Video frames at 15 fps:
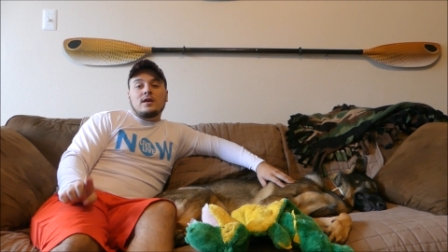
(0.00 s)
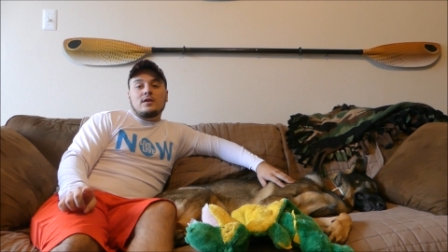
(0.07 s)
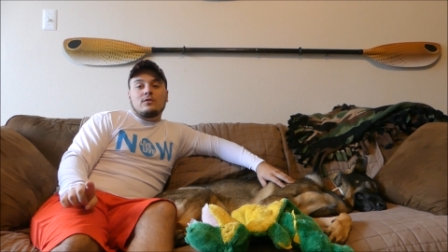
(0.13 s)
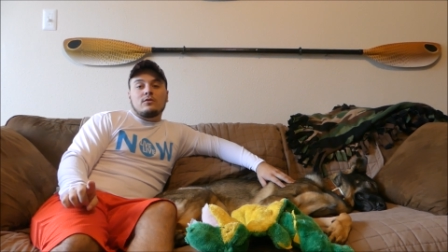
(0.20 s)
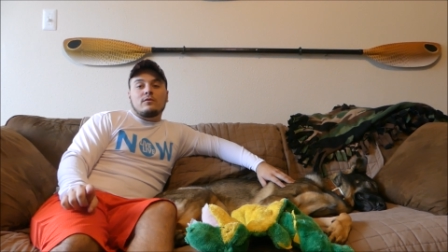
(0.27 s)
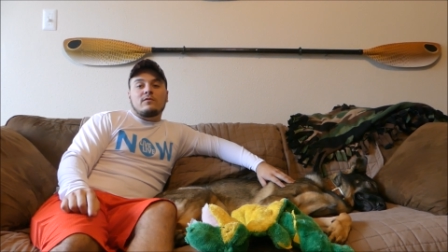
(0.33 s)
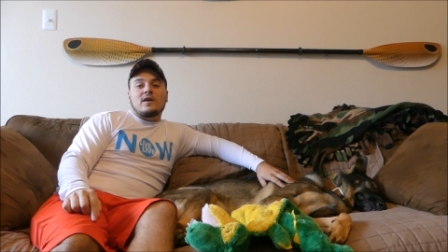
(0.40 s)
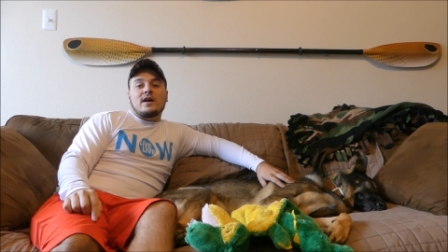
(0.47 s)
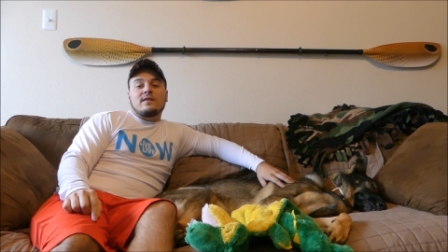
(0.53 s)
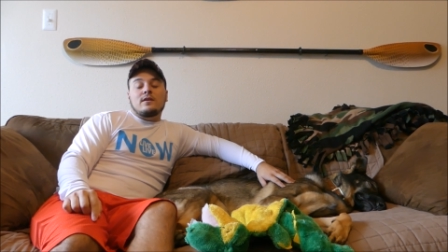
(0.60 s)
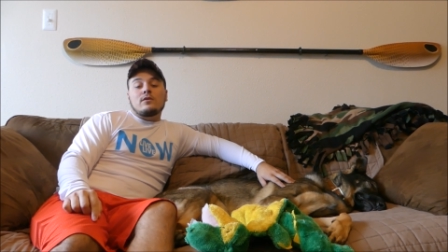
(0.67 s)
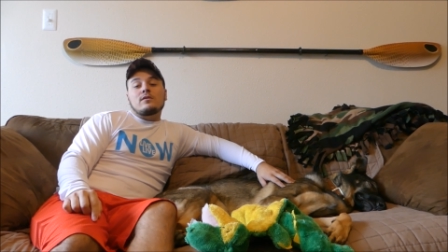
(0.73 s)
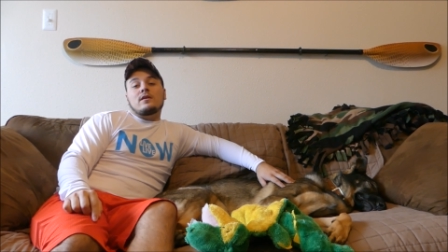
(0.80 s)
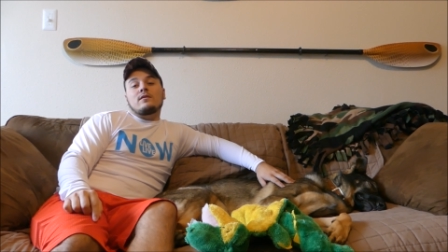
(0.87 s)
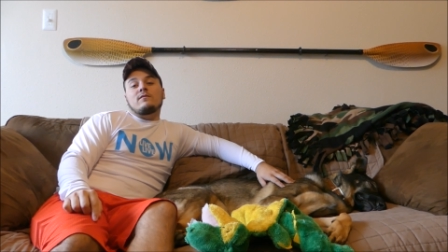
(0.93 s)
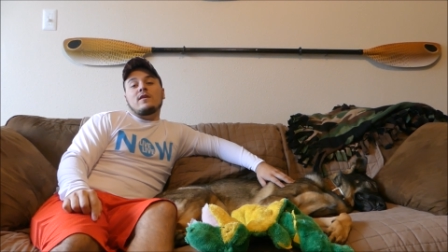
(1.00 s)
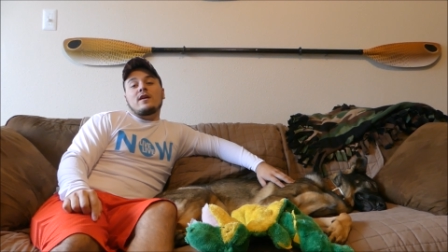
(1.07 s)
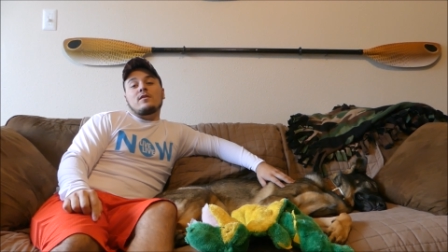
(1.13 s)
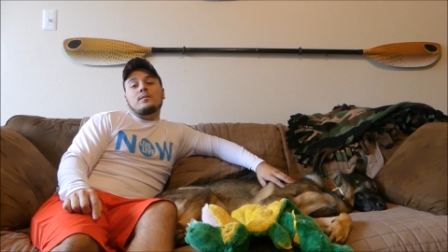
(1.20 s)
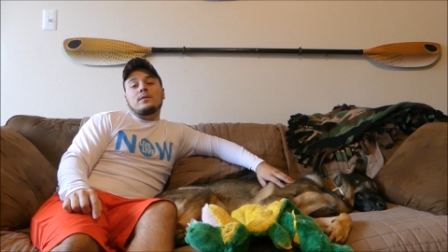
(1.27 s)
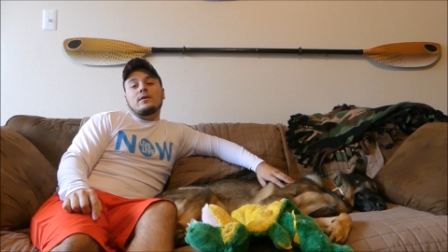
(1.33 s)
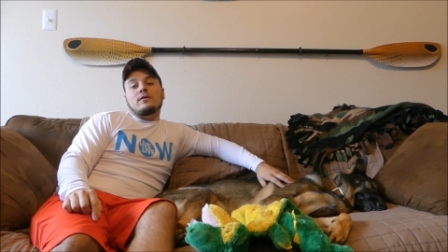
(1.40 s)
you'll find those on
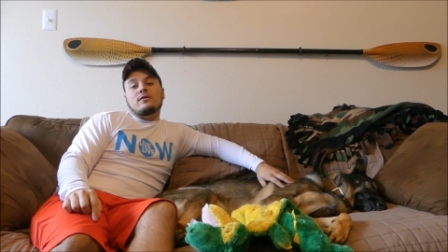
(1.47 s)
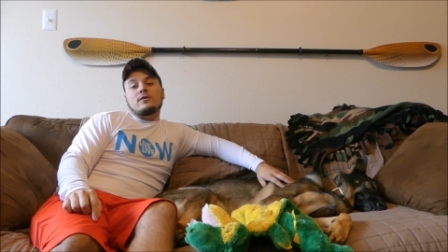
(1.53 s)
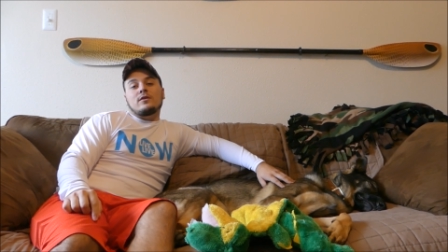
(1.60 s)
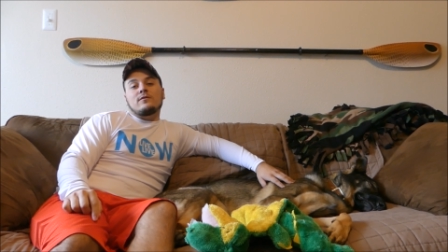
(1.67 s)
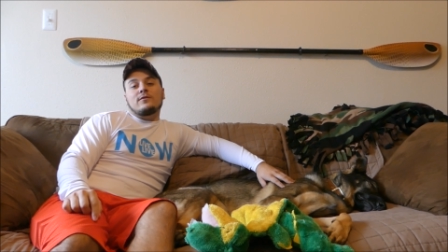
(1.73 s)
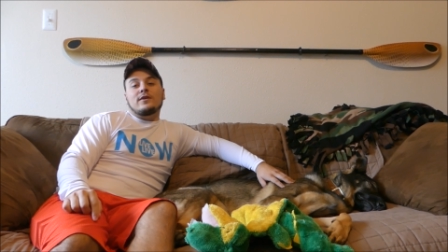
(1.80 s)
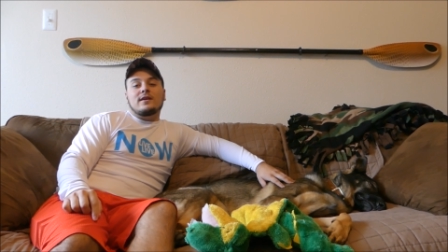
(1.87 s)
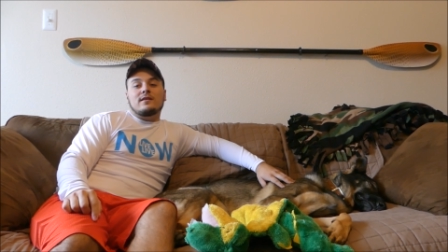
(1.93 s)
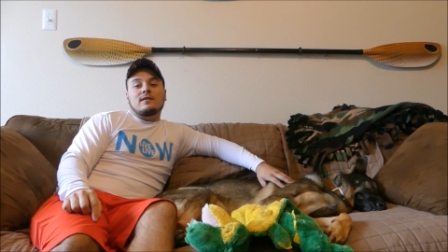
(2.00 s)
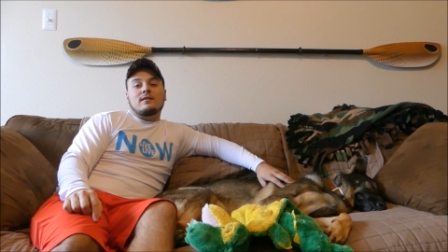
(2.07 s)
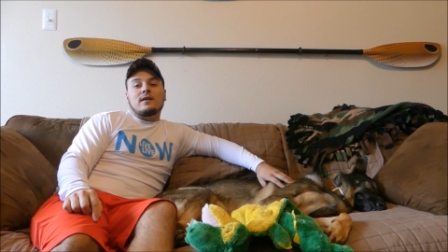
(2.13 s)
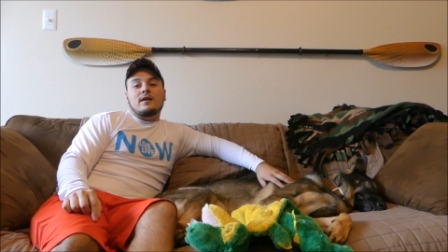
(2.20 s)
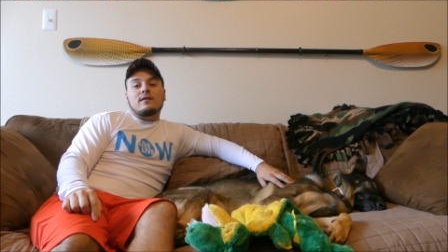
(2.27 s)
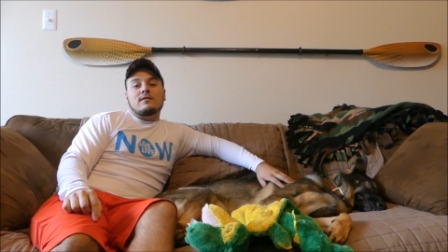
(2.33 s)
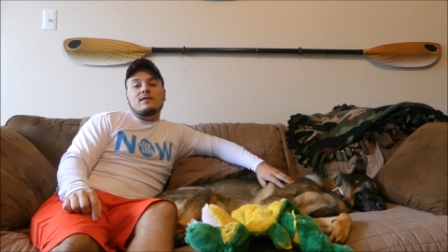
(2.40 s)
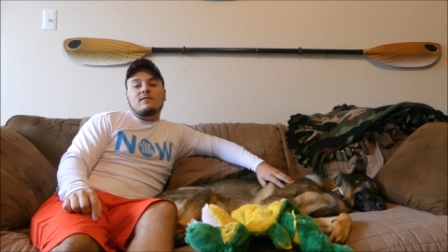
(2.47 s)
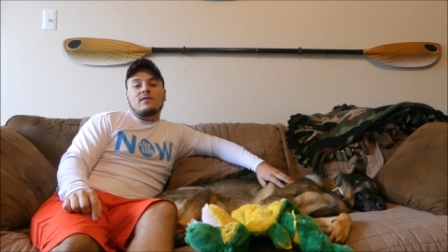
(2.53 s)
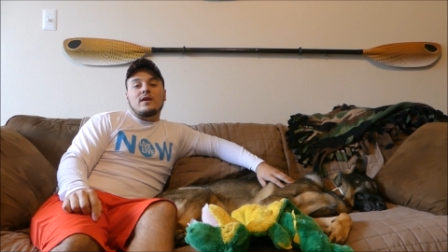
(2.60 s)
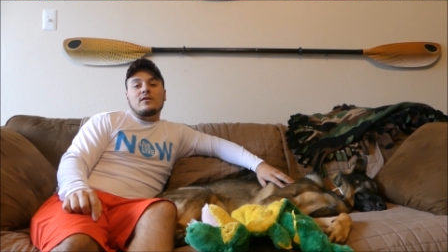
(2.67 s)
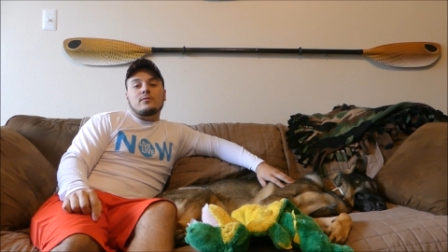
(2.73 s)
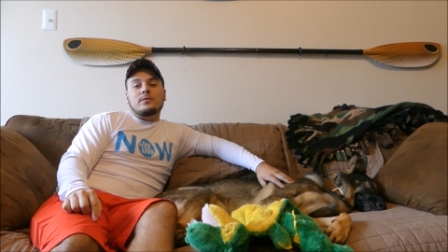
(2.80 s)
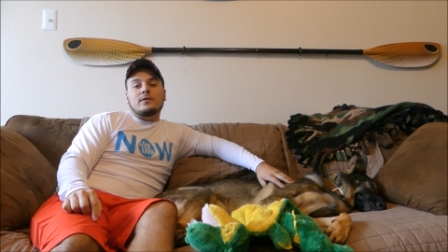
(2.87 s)
Facebook, so don't forget to like us on
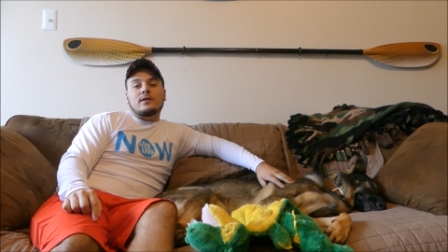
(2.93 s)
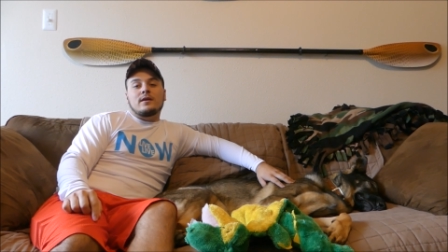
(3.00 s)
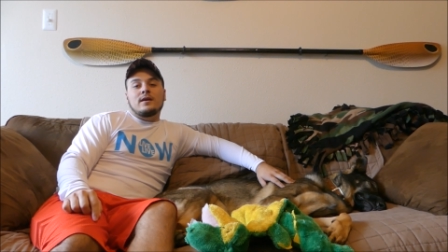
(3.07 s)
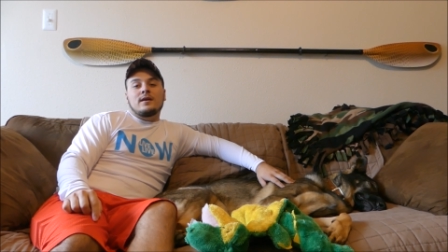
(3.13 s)
Facebook.